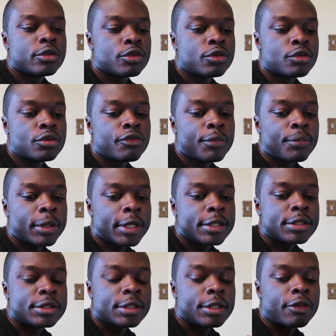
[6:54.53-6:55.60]
to
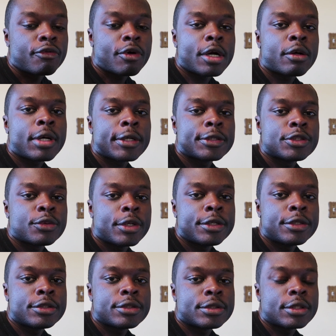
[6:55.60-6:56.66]
replace the throttle
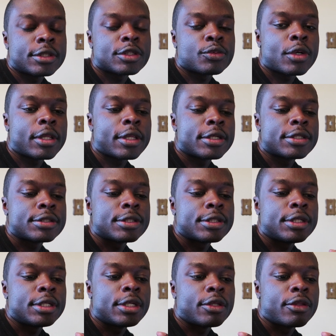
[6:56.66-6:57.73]
actuators as well as
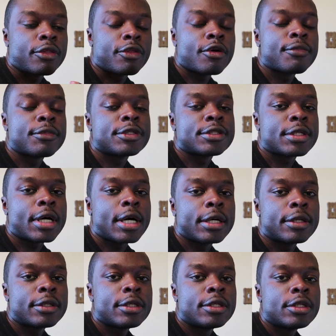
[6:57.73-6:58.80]
the
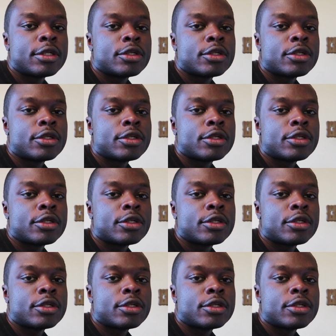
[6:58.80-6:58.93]
thermostat.